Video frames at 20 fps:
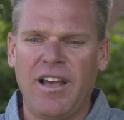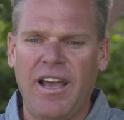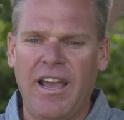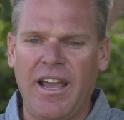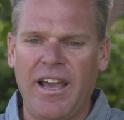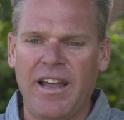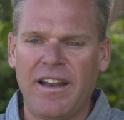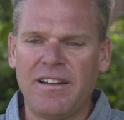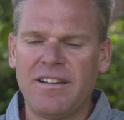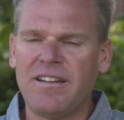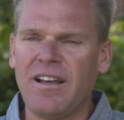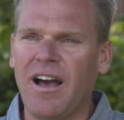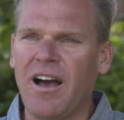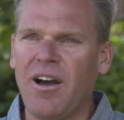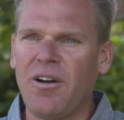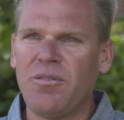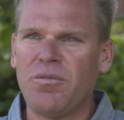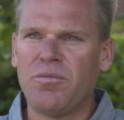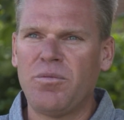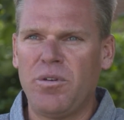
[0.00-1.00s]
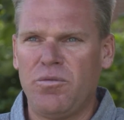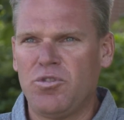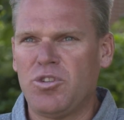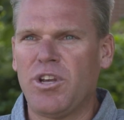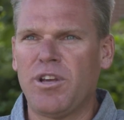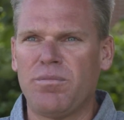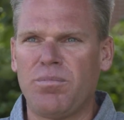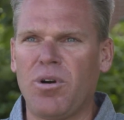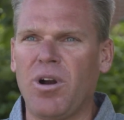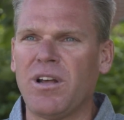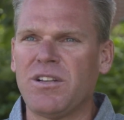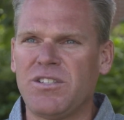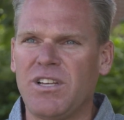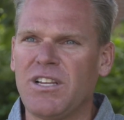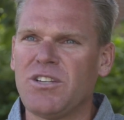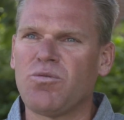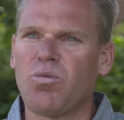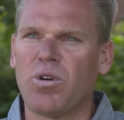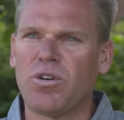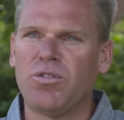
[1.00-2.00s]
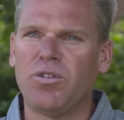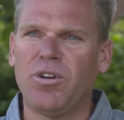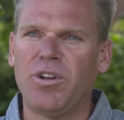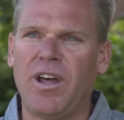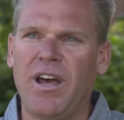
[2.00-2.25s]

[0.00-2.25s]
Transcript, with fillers: And uh, it was a good process, worked real